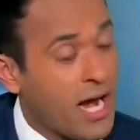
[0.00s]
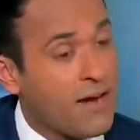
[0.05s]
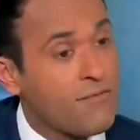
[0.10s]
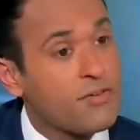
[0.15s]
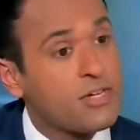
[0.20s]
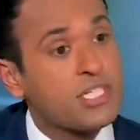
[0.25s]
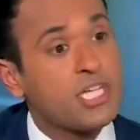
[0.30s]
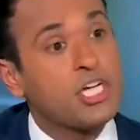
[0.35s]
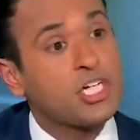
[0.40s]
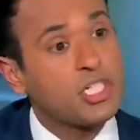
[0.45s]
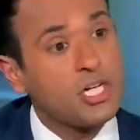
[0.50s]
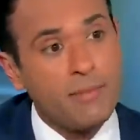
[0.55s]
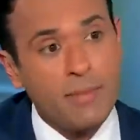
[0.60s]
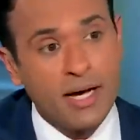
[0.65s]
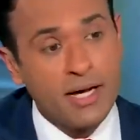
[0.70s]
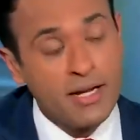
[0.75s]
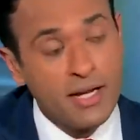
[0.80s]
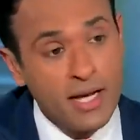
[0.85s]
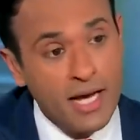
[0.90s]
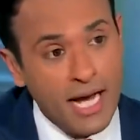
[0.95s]
a conversation
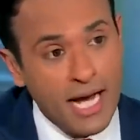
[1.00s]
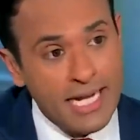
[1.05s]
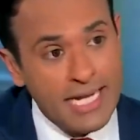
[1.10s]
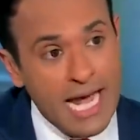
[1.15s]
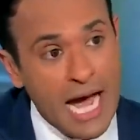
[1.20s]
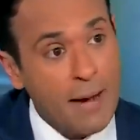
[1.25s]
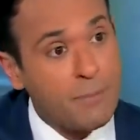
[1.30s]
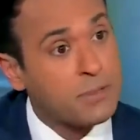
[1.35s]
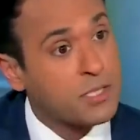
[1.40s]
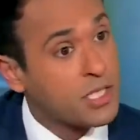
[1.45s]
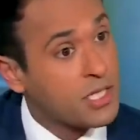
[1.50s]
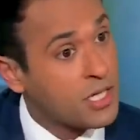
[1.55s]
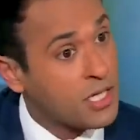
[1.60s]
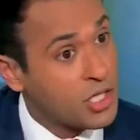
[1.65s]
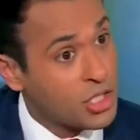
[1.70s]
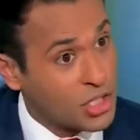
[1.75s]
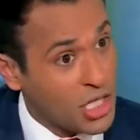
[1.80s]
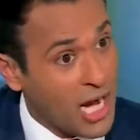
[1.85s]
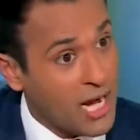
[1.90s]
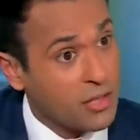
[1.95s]
about adoption,
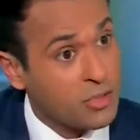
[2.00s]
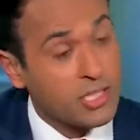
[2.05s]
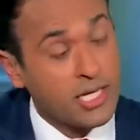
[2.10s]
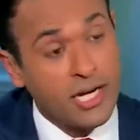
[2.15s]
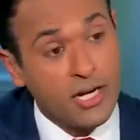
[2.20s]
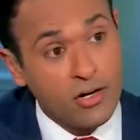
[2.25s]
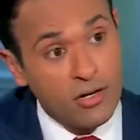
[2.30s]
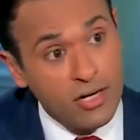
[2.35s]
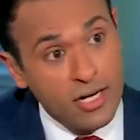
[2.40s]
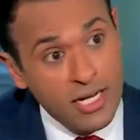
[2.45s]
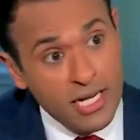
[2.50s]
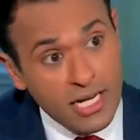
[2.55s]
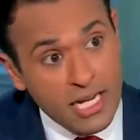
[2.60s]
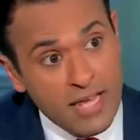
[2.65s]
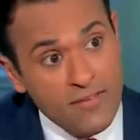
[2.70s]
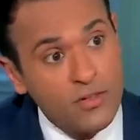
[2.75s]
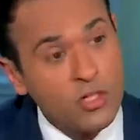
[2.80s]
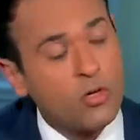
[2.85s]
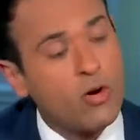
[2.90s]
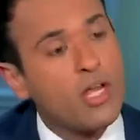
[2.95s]
childcare,
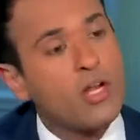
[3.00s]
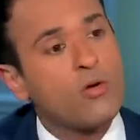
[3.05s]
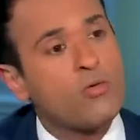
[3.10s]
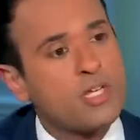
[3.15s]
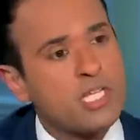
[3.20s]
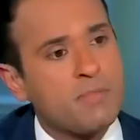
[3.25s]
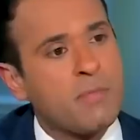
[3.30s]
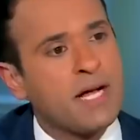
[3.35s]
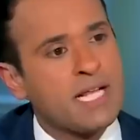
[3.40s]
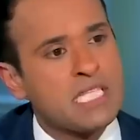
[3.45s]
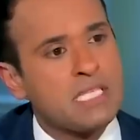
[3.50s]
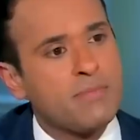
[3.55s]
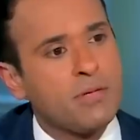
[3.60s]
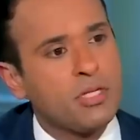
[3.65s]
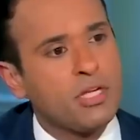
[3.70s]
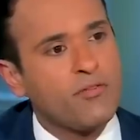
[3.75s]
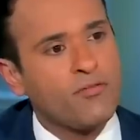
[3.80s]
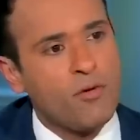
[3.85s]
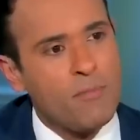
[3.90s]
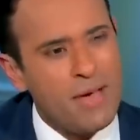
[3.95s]
even greater yeah.
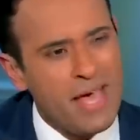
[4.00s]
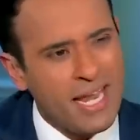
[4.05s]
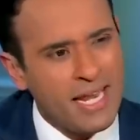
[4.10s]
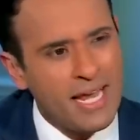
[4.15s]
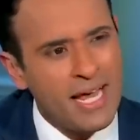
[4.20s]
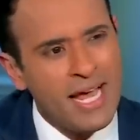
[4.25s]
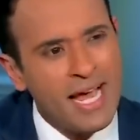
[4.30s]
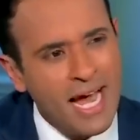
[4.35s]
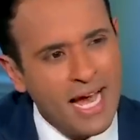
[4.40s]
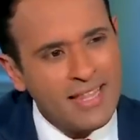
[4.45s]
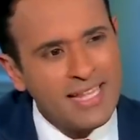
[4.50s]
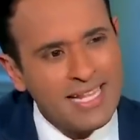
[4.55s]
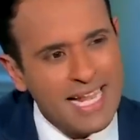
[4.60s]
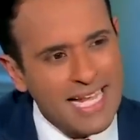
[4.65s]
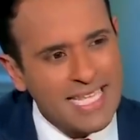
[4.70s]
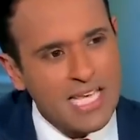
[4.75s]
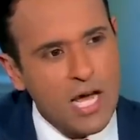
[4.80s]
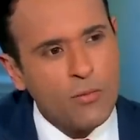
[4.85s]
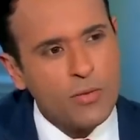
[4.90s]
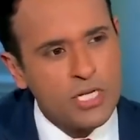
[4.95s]
responsibility for men. I think
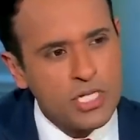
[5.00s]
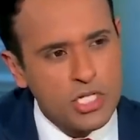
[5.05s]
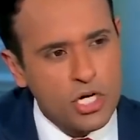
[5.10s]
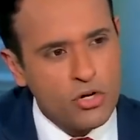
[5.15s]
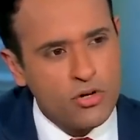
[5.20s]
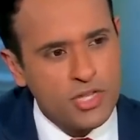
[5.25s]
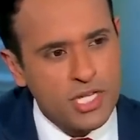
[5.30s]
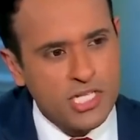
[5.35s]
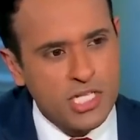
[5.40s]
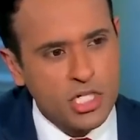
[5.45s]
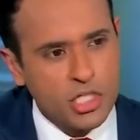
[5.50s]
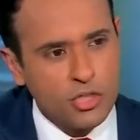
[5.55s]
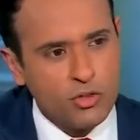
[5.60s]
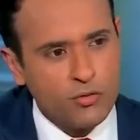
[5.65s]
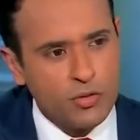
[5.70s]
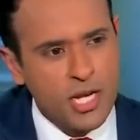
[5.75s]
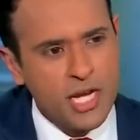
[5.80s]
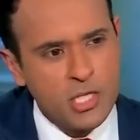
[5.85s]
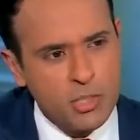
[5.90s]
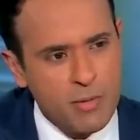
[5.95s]
that's how we turn this
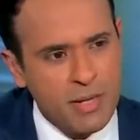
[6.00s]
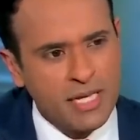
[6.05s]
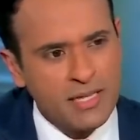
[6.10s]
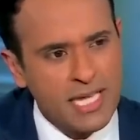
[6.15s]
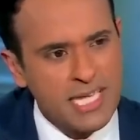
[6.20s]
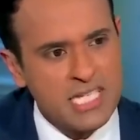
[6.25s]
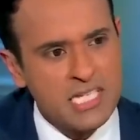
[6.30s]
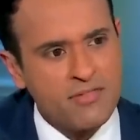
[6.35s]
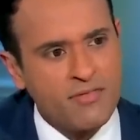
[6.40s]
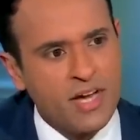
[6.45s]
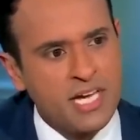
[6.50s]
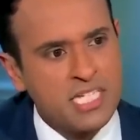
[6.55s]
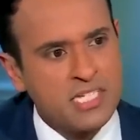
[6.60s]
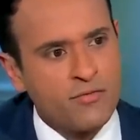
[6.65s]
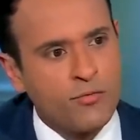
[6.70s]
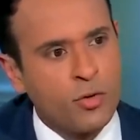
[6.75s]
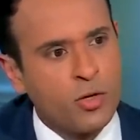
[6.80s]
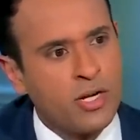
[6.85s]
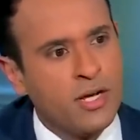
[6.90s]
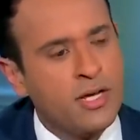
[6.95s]
issue into being a less
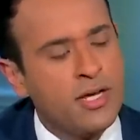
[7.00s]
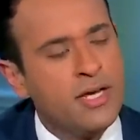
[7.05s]
divisive one.